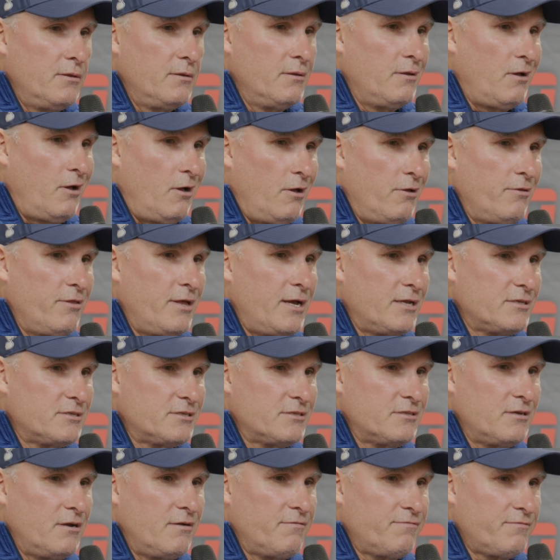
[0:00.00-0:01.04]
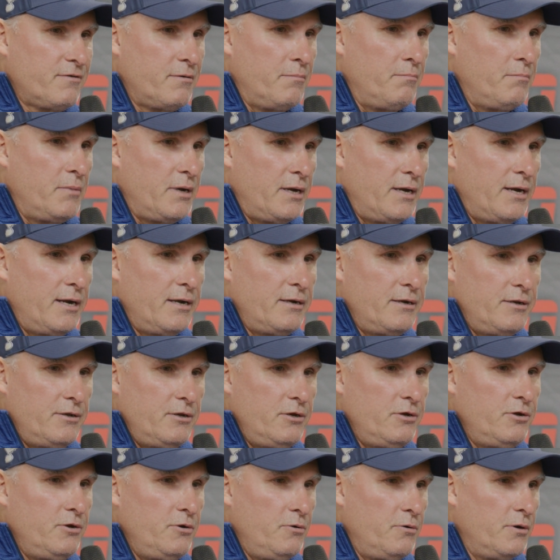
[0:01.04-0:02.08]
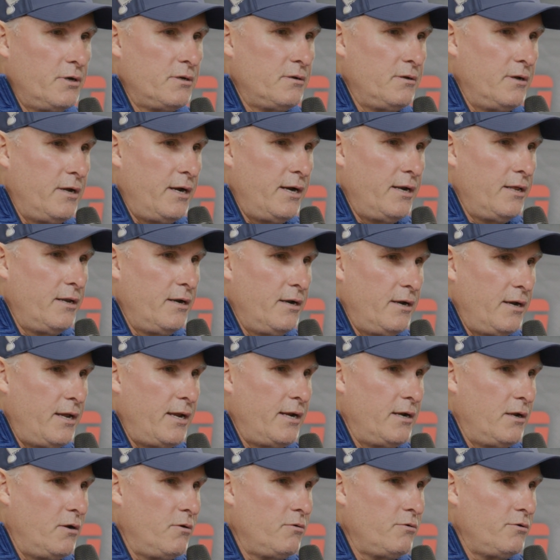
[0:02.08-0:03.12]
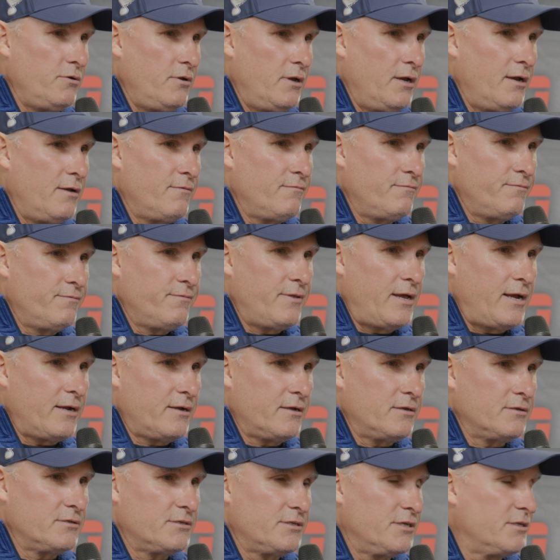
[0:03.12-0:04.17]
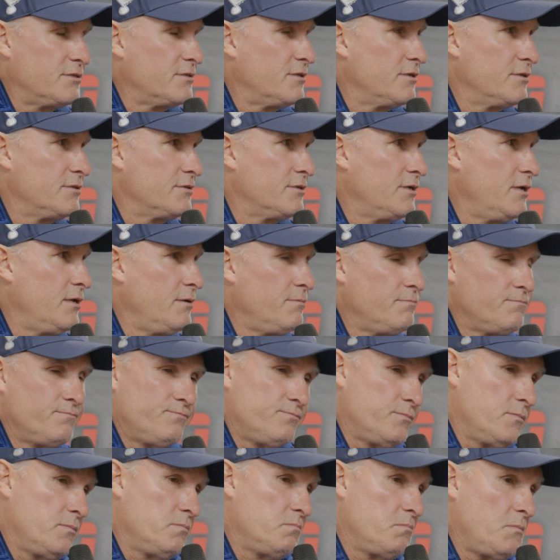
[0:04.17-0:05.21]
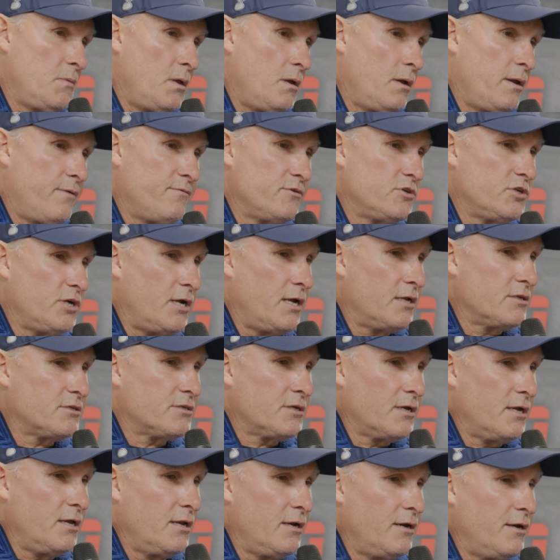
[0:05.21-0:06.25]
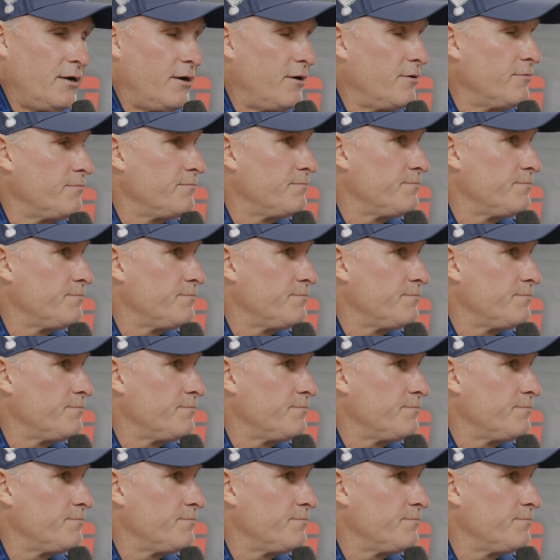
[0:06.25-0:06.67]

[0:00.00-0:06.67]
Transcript: all that stuff combined, and you do it night in and night out, and you have that consistency. You have a chance to get in there.